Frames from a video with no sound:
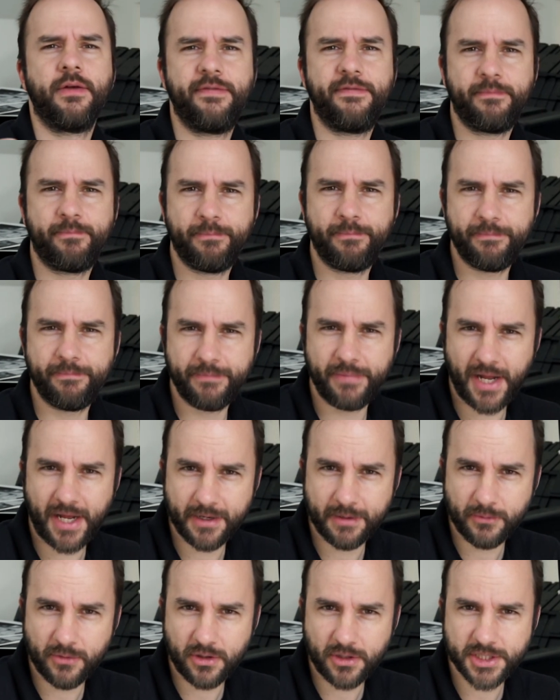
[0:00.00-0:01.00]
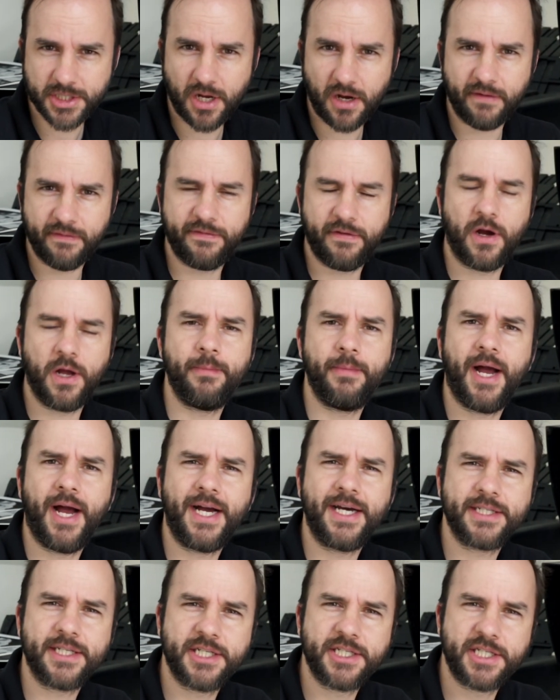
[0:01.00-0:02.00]
the Platinum Gloss Art Fibre
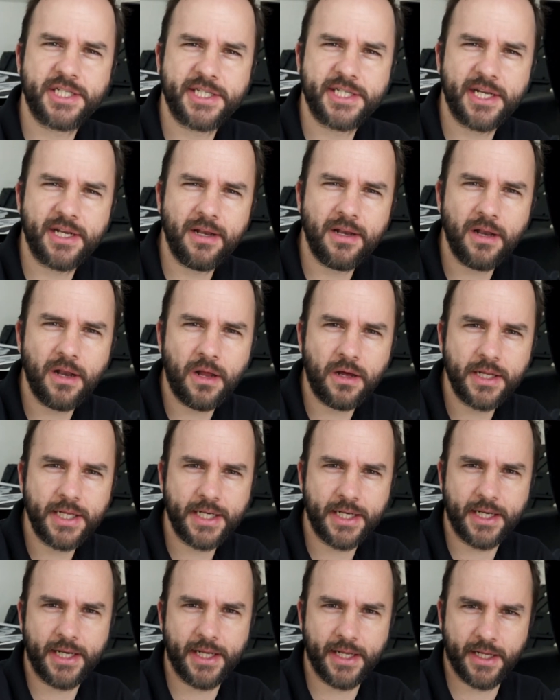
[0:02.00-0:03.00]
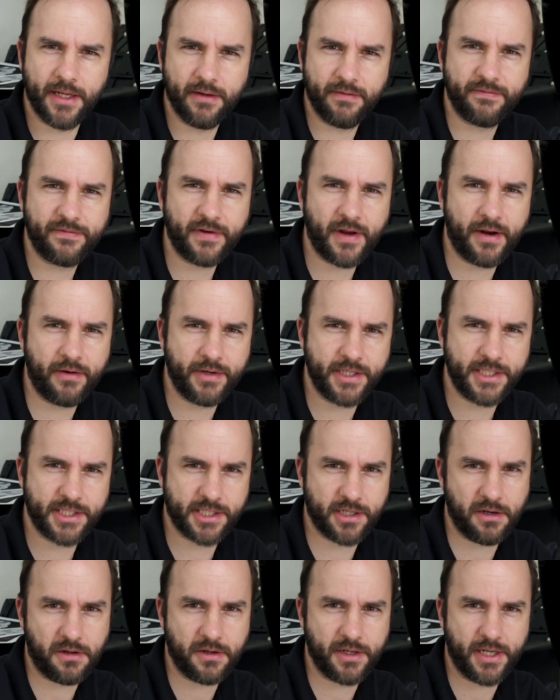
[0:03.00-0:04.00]
has a slightly, very
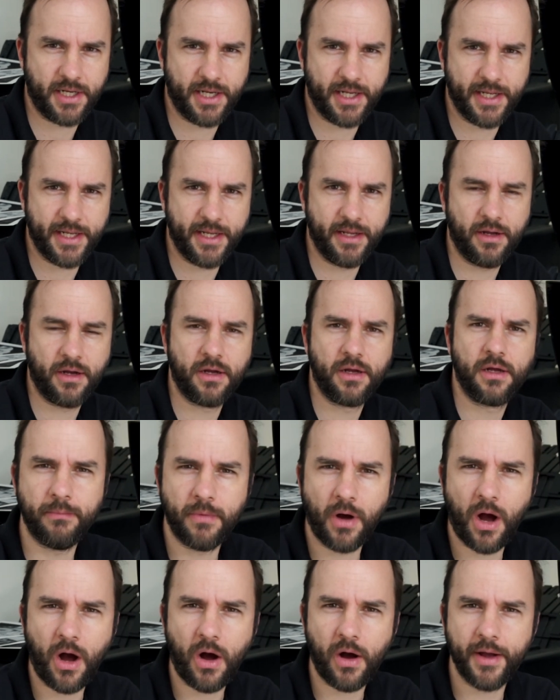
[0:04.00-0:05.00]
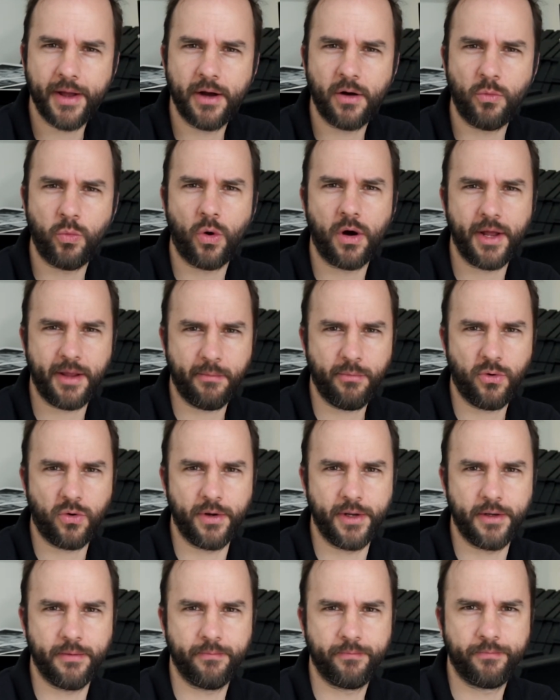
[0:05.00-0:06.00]
slightly higher white
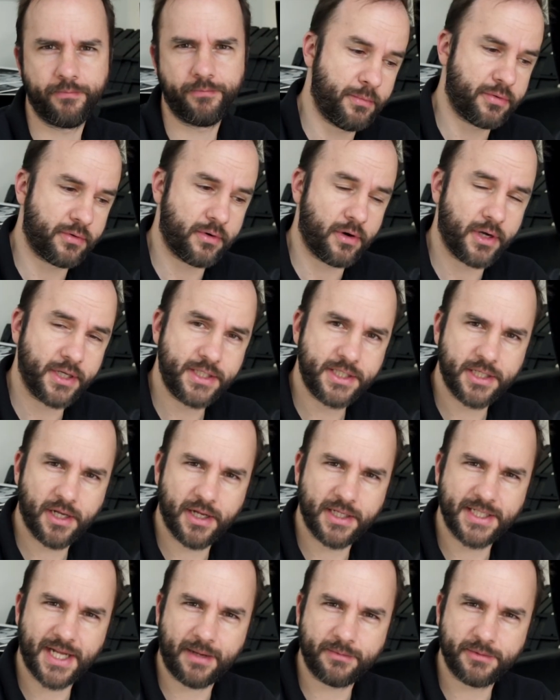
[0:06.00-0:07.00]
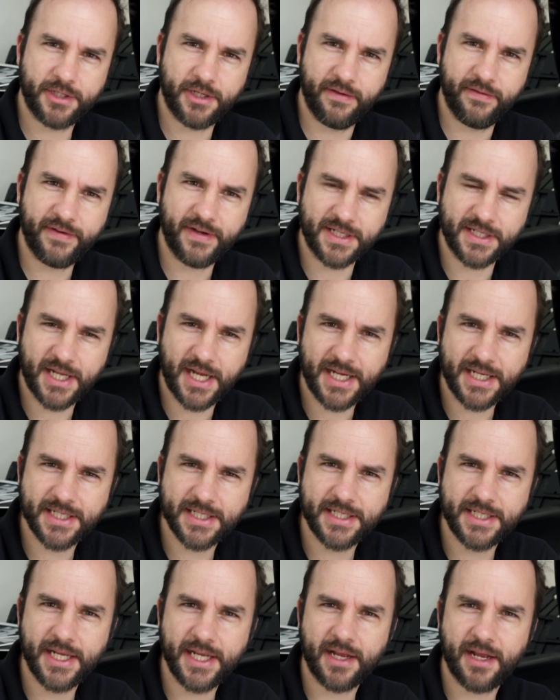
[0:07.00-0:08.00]
point. The Baryta is absolutely
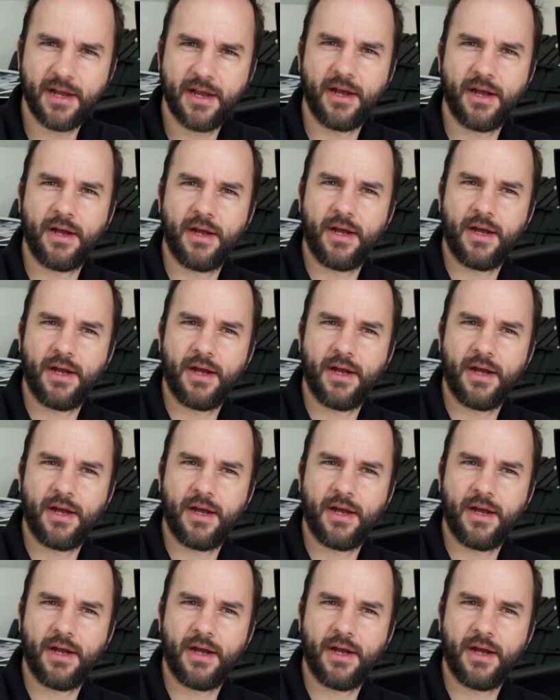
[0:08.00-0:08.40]
fantastic